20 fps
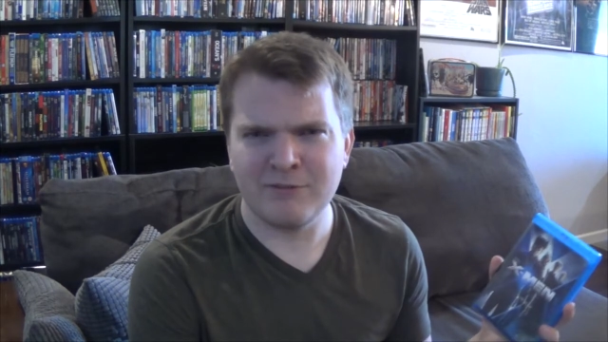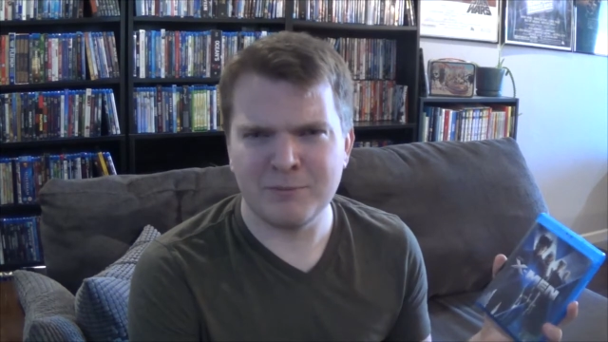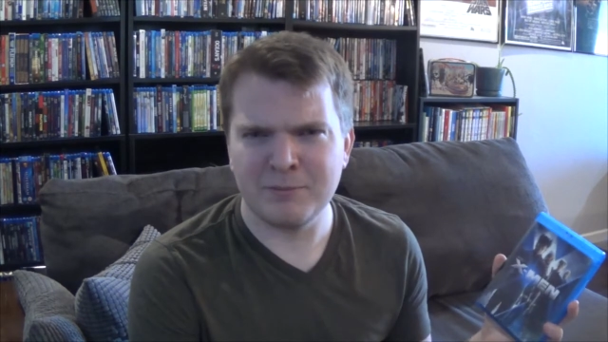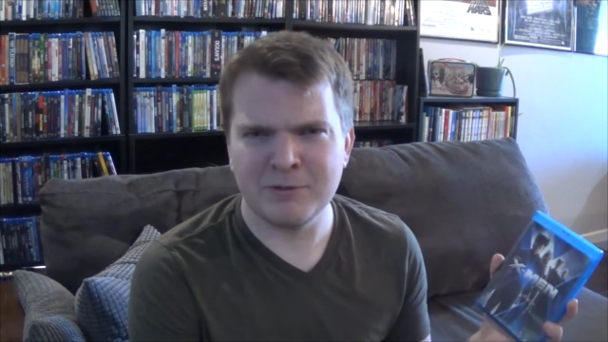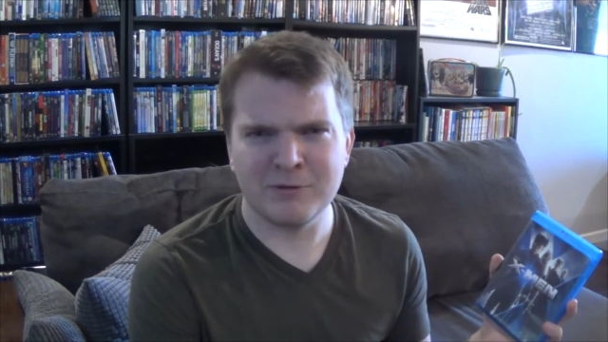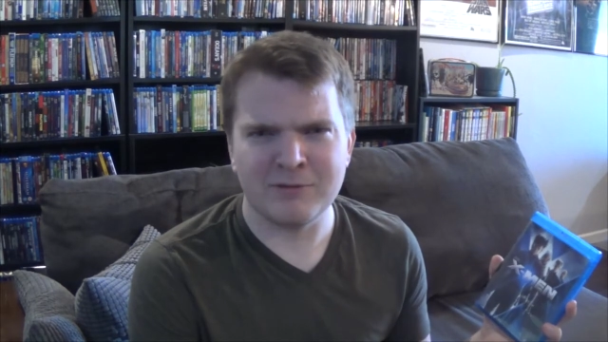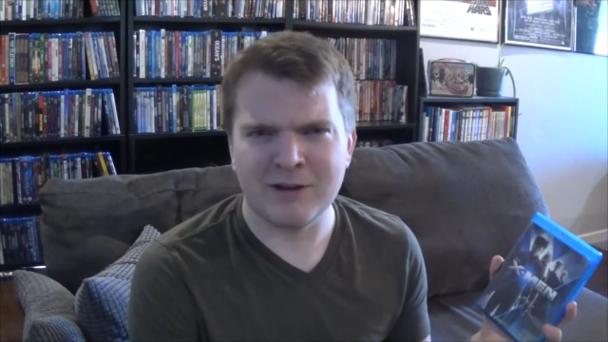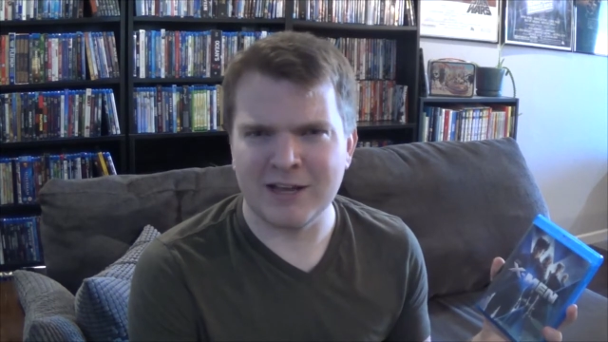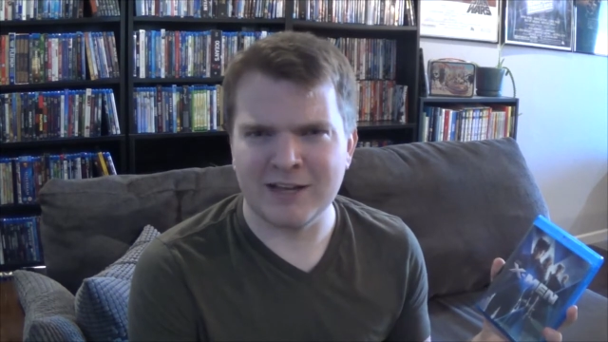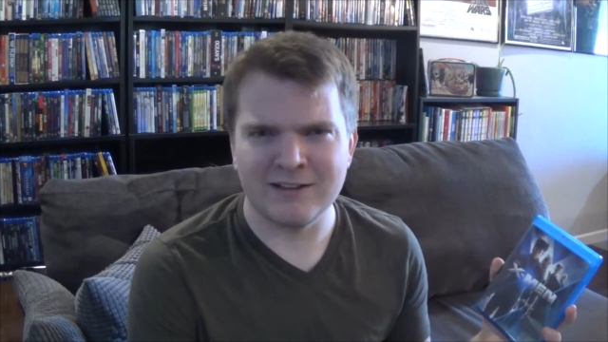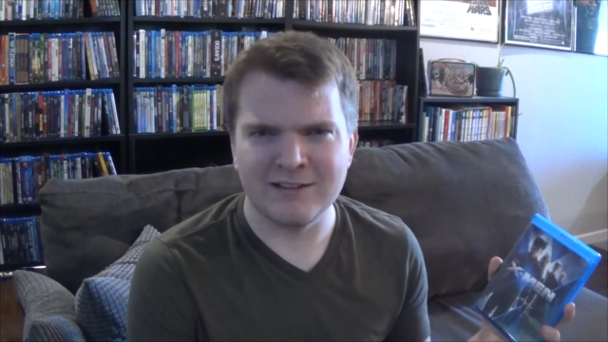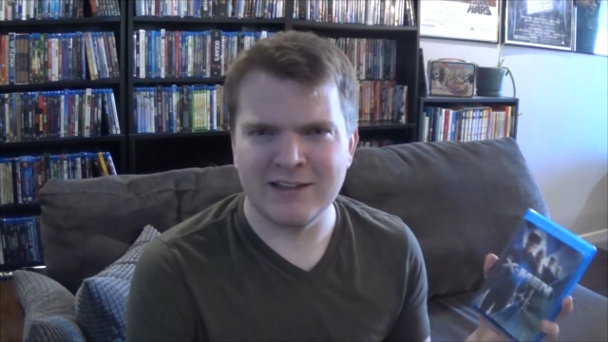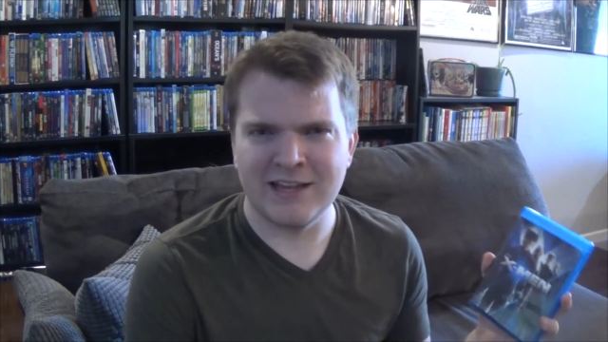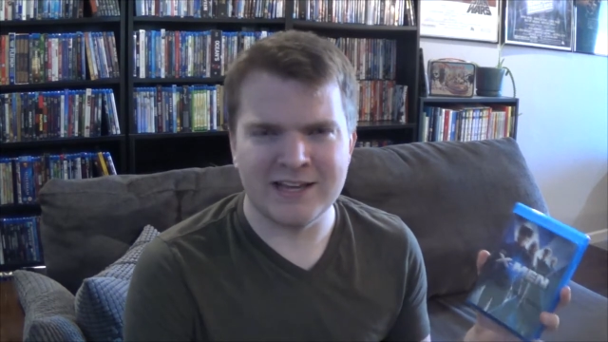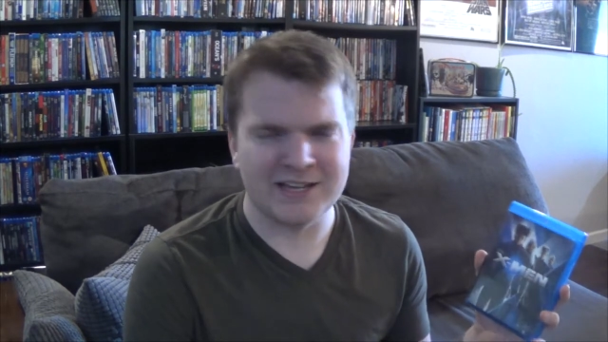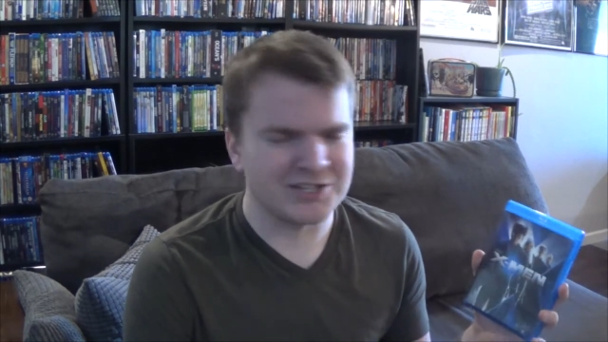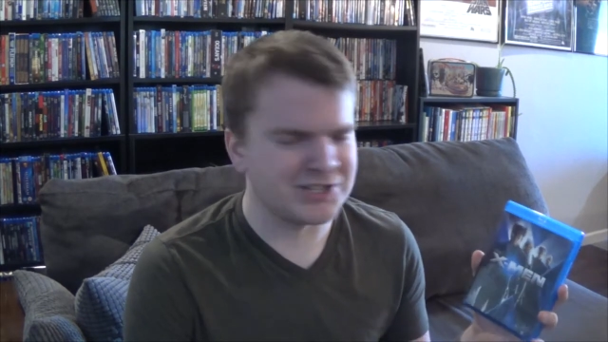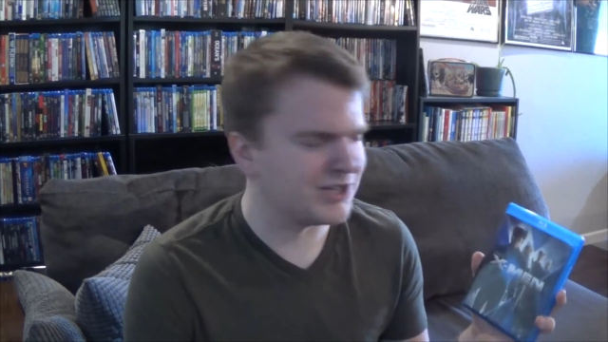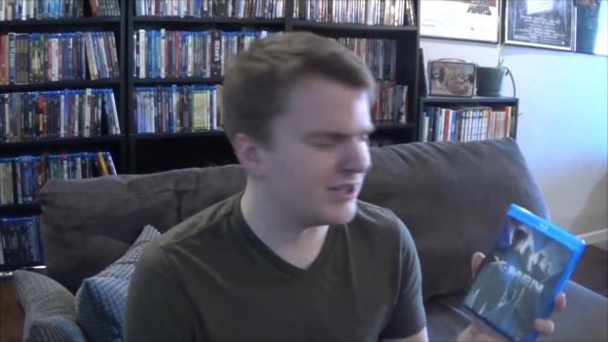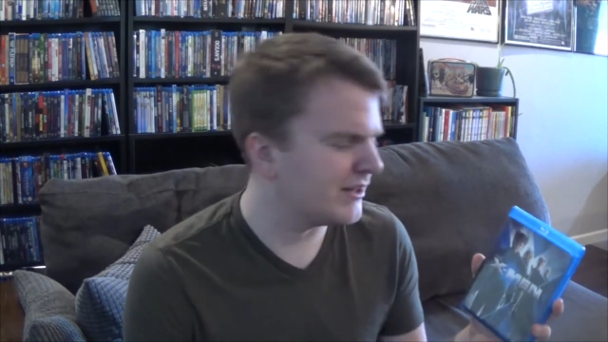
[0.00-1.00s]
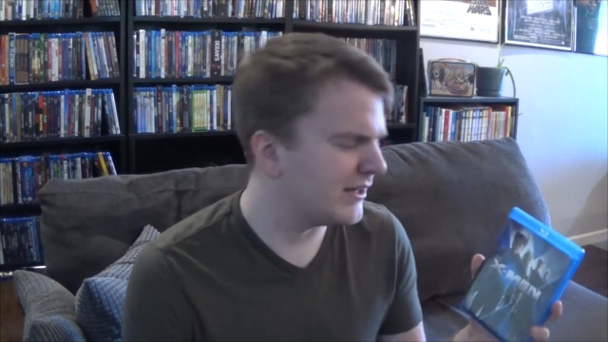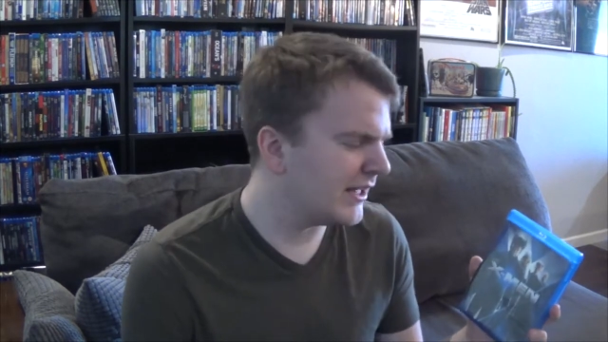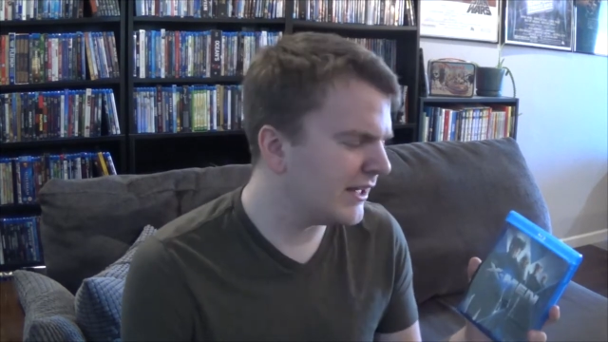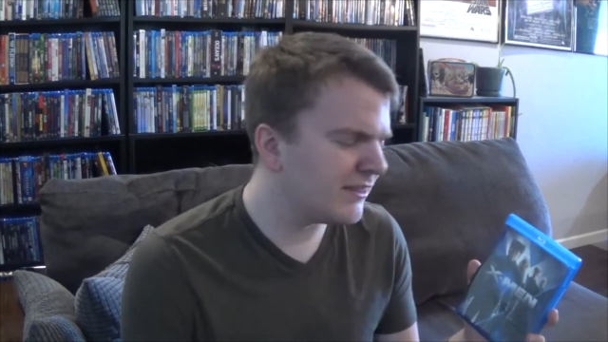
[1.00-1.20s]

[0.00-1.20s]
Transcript: a Blu-ray collection,